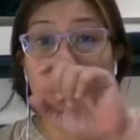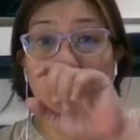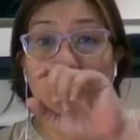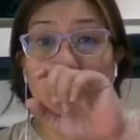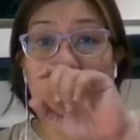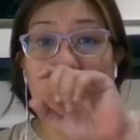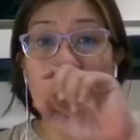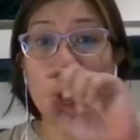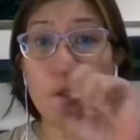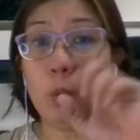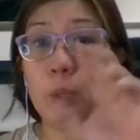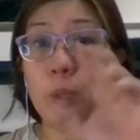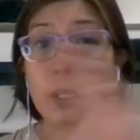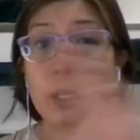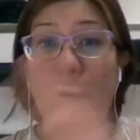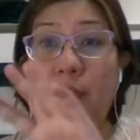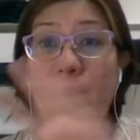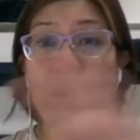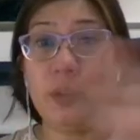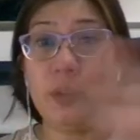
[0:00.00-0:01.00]
Okay, so
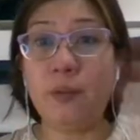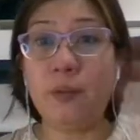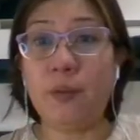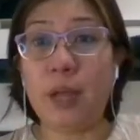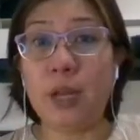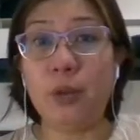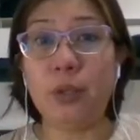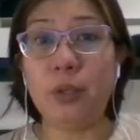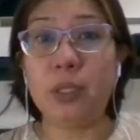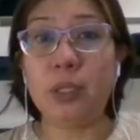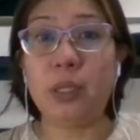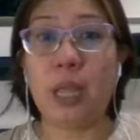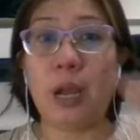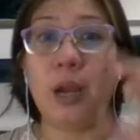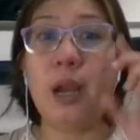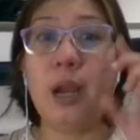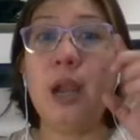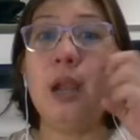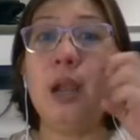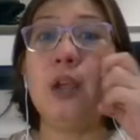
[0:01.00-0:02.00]
whatever the values
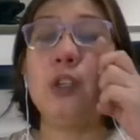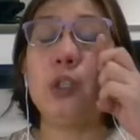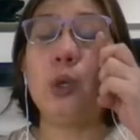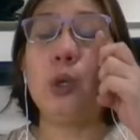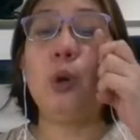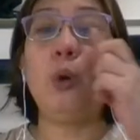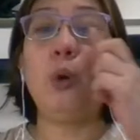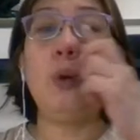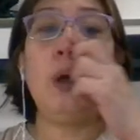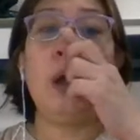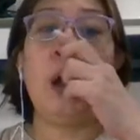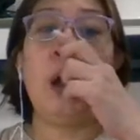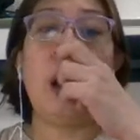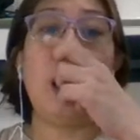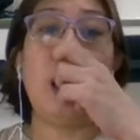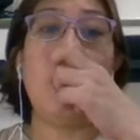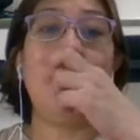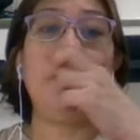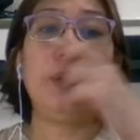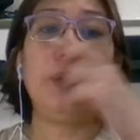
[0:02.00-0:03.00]
there. So
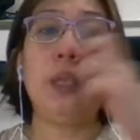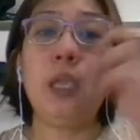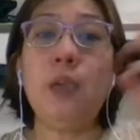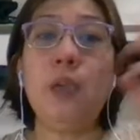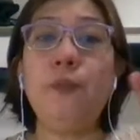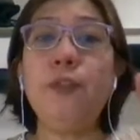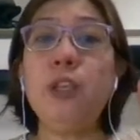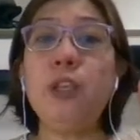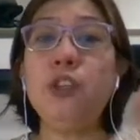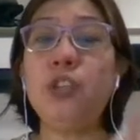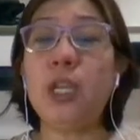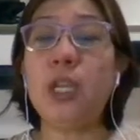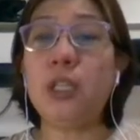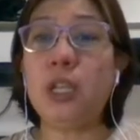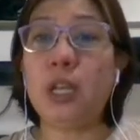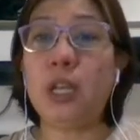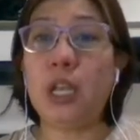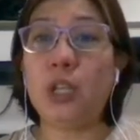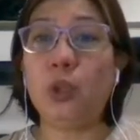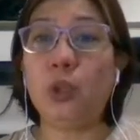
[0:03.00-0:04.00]
if the
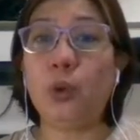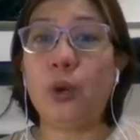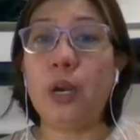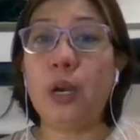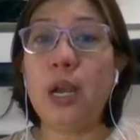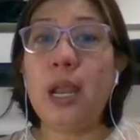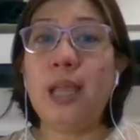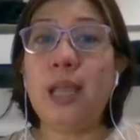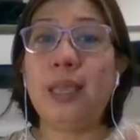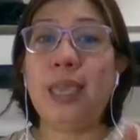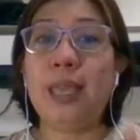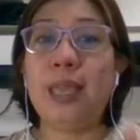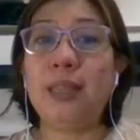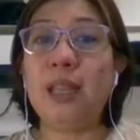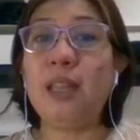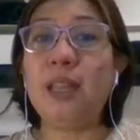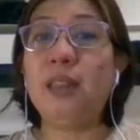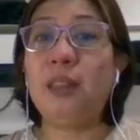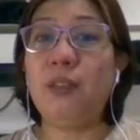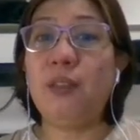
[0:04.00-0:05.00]
generator
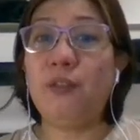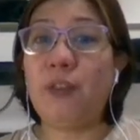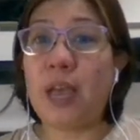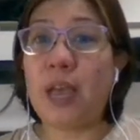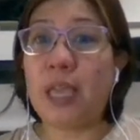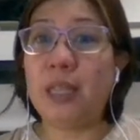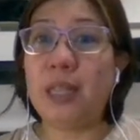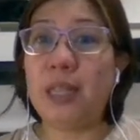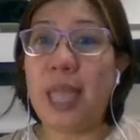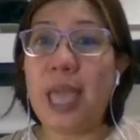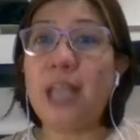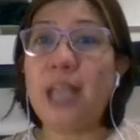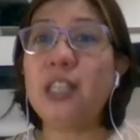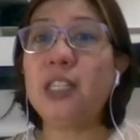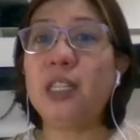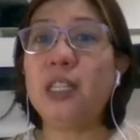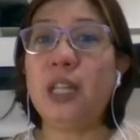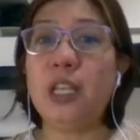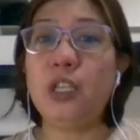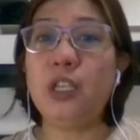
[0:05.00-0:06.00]
cannot divide
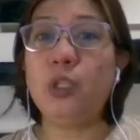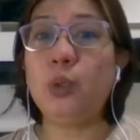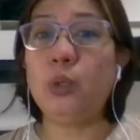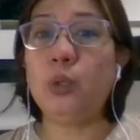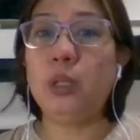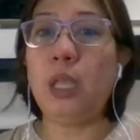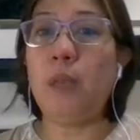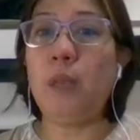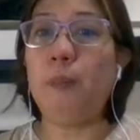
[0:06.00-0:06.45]
x raised to t